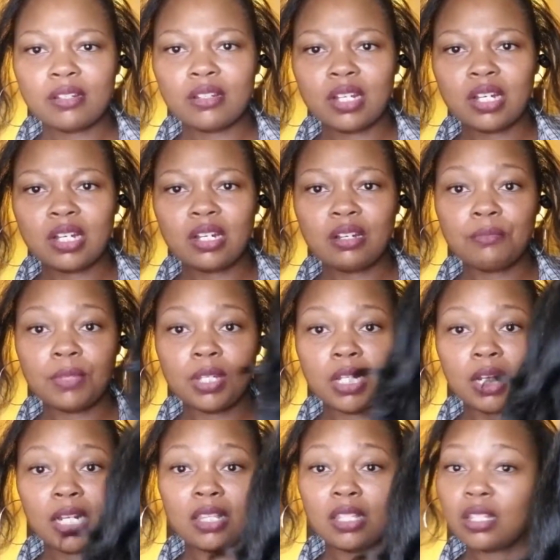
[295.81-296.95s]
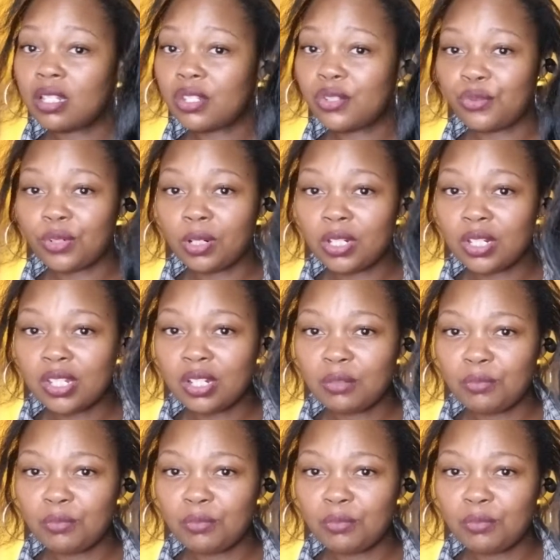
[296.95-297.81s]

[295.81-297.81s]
And I think it's doing just an